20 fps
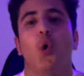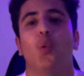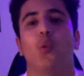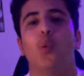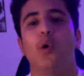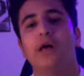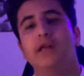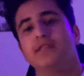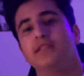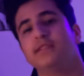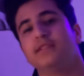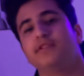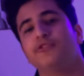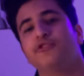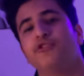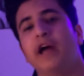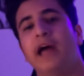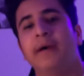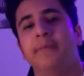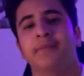was
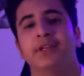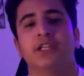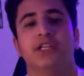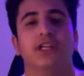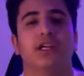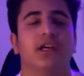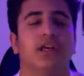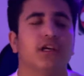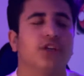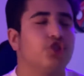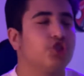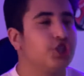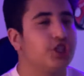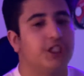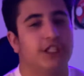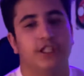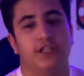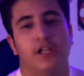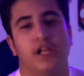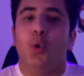ceramic
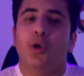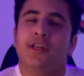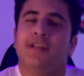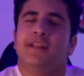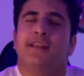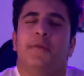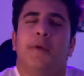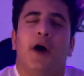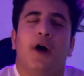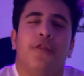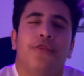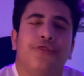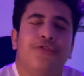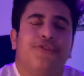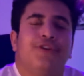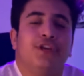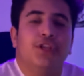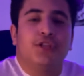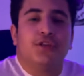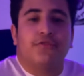shield, which is about
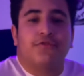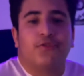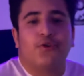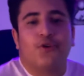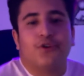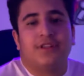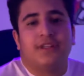3 to 4